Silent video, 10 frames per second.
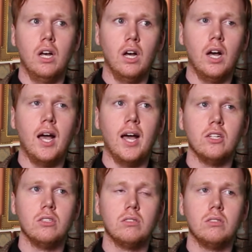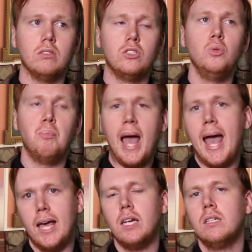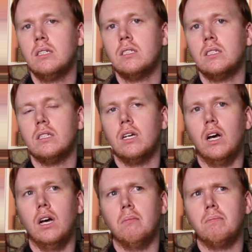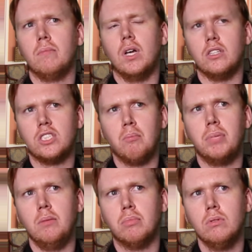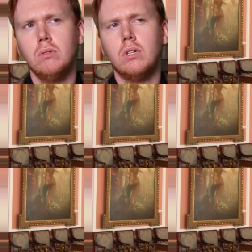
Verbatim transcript: to ban um, some people.